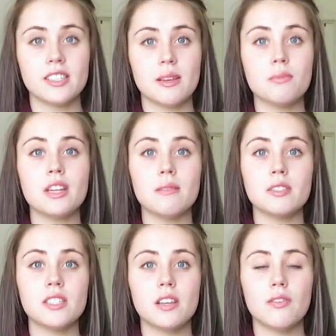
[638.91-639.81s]

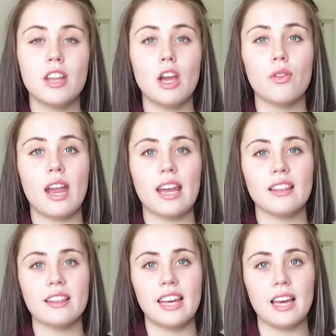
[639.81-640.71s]
symptoms video that I
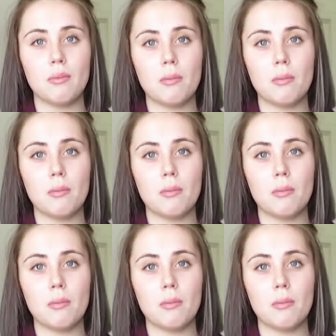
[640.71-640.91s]
can link up